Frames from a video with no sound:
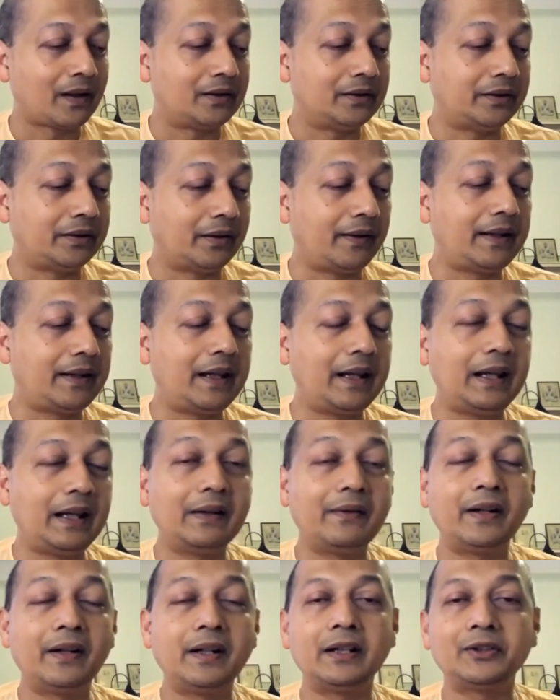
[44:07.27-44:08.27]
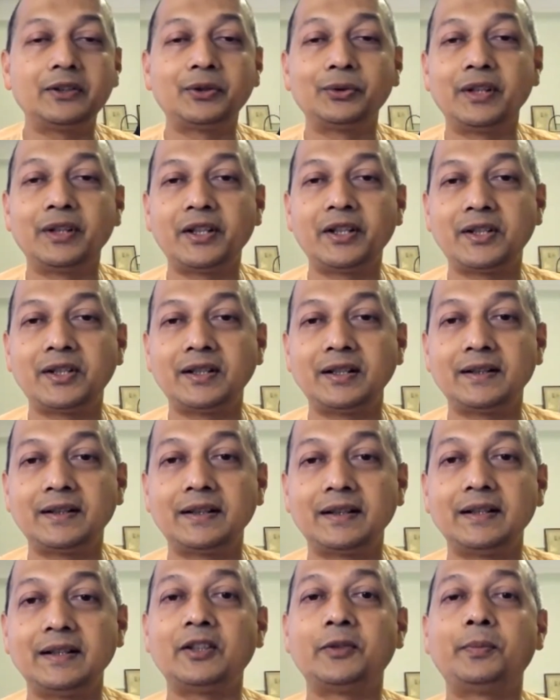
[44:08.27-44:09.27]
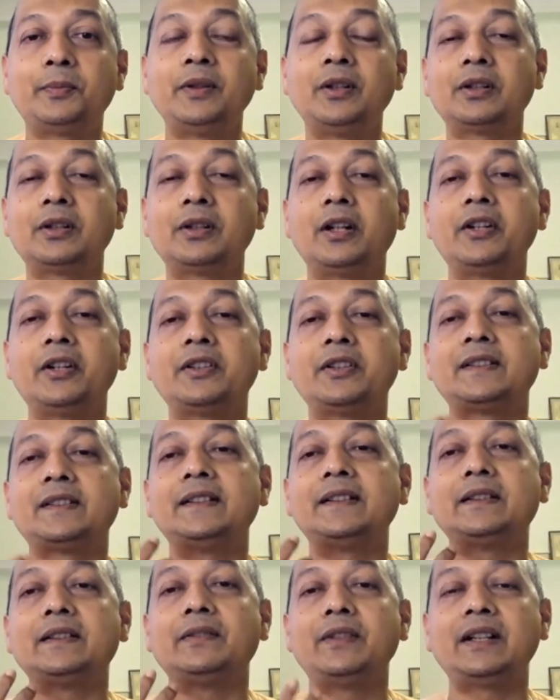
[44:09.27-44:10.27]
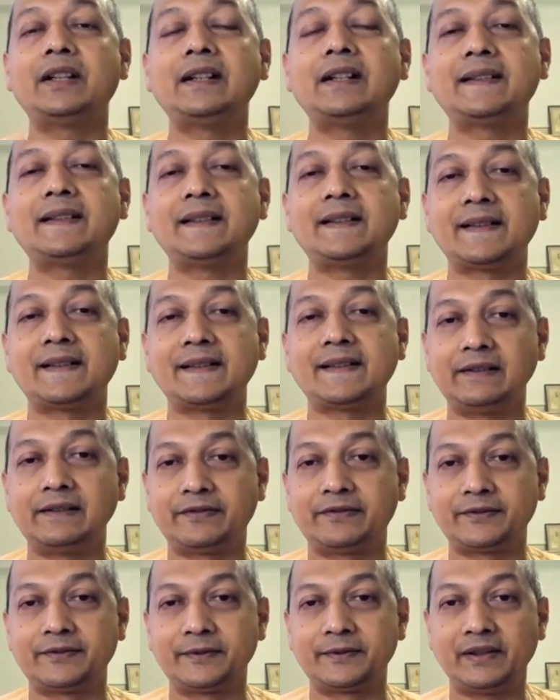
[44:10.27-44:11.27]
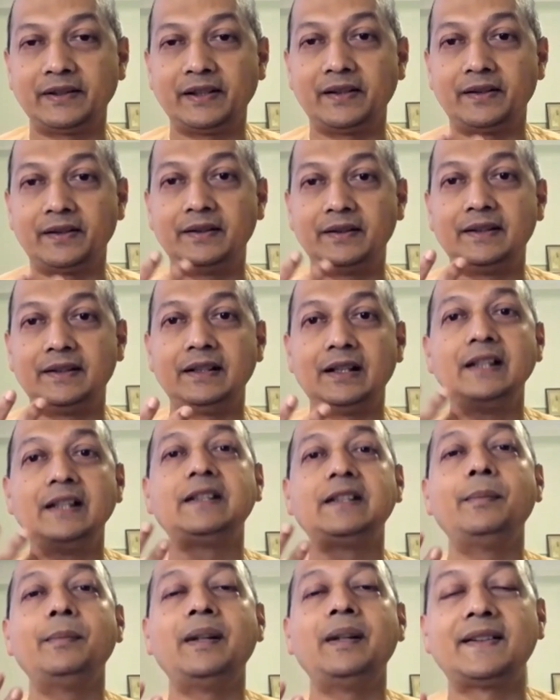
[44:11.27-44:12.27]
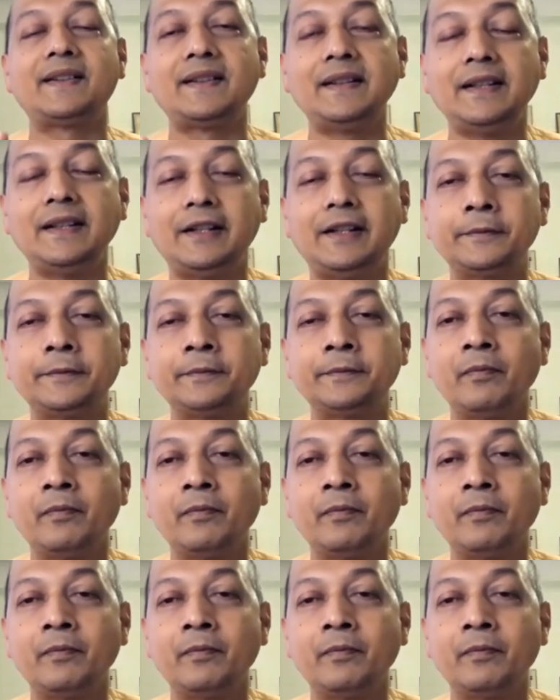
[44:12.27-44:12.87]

Drigeva natu drishyate, this pure consciousness, the witness itself, the ultimate seer,